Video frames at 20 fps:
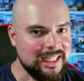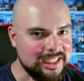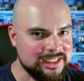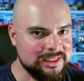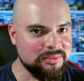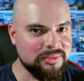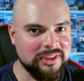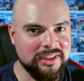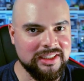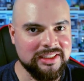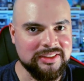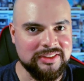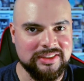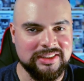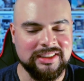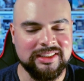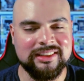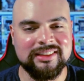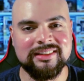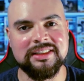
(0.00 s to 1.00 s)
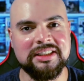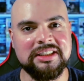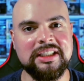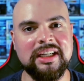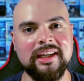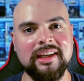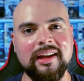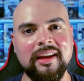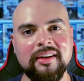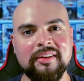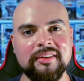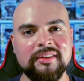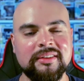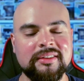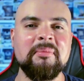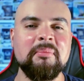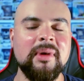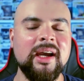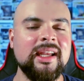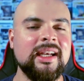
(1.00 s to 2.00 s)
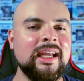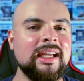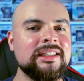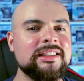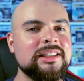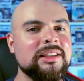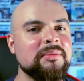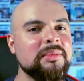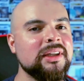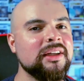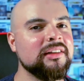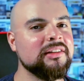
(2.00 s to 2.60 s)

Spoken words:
actually pretty interesting. You should check it out. It might actually be